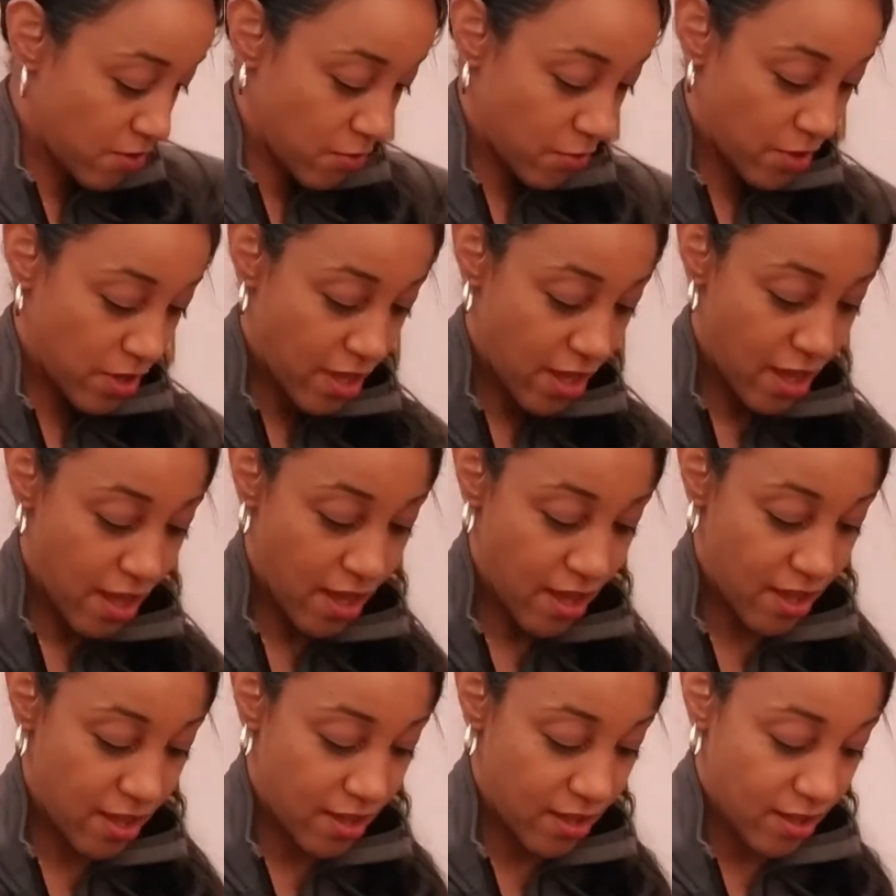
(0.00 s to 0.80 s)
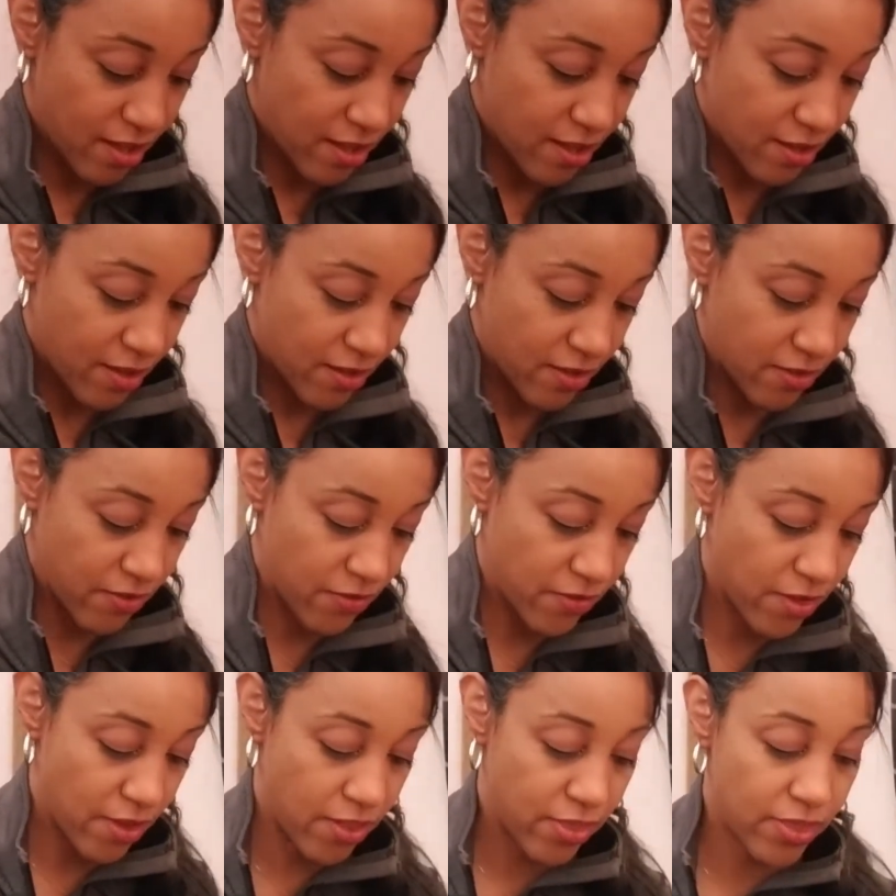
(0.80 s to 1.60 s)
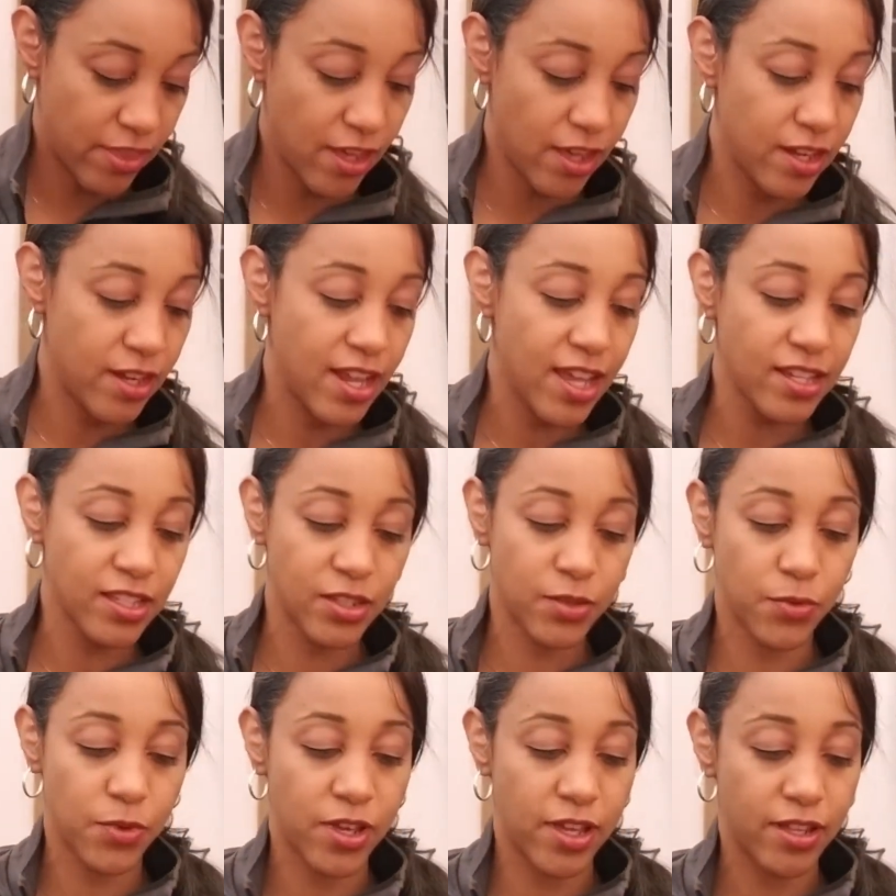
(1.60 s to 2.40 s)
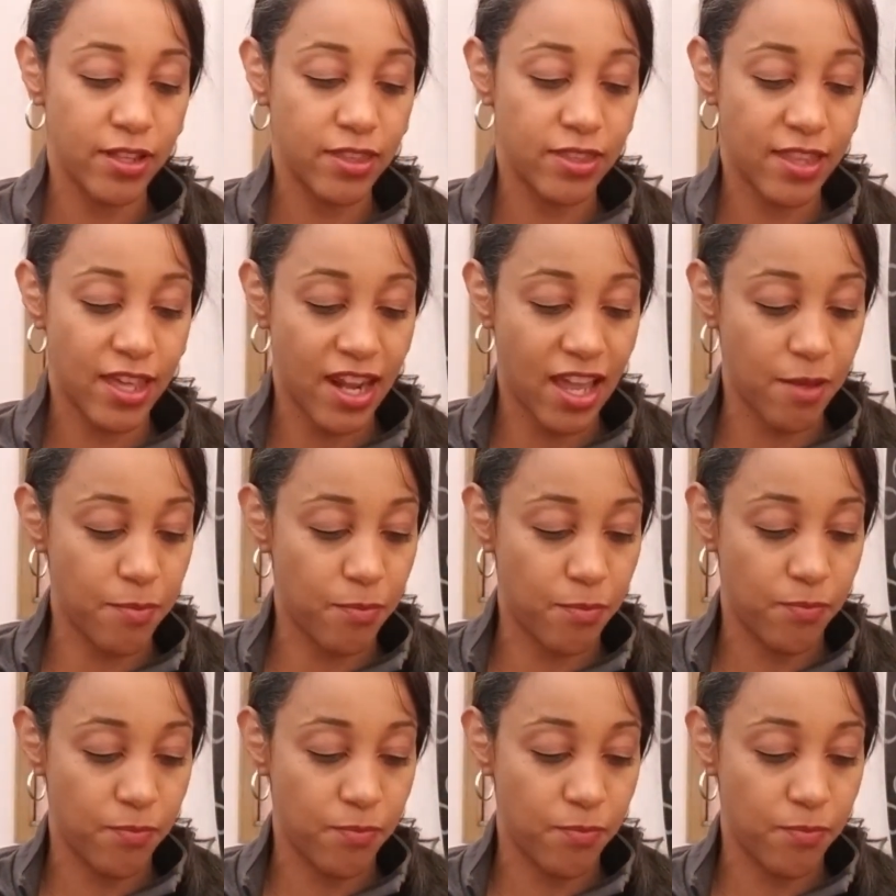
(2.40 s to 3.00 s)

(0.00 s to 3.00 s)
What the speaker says: Okay, the next one that I